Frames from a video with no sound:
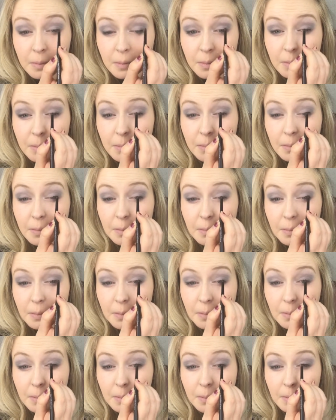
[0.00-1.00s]
And
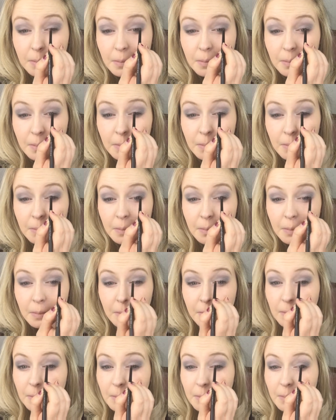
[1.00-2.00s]
again,
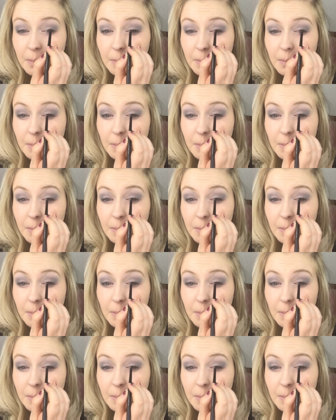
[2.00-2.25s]
repeating to